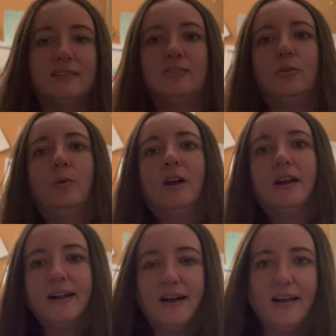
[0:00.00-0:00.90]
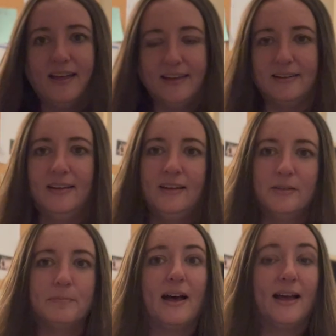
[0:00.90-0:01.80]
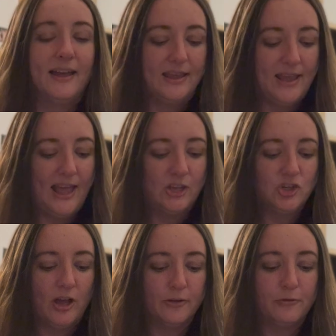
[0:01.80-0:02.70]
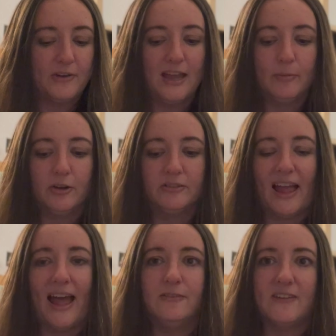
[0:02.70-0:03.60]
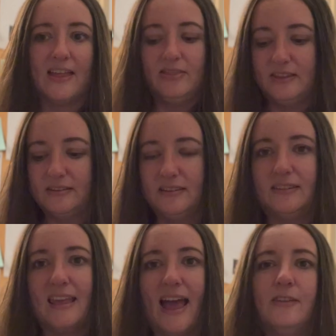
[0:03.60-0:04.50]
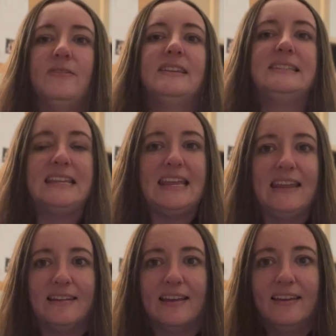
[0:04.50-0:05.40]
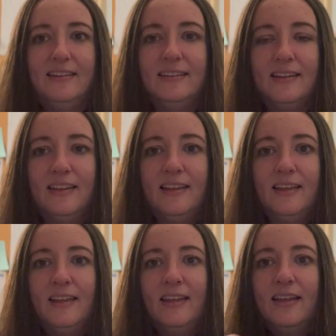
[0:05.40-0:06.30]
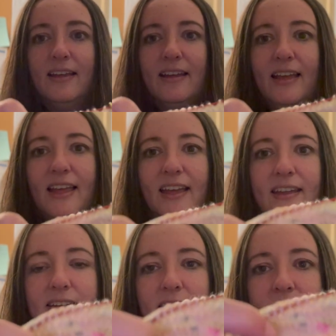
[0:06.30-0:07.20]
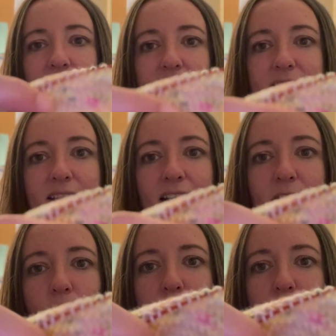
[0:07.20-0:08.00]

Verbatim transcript: to work on my Hedgehog Fibers Advent. This is the Adventina. And it's not gonna wanna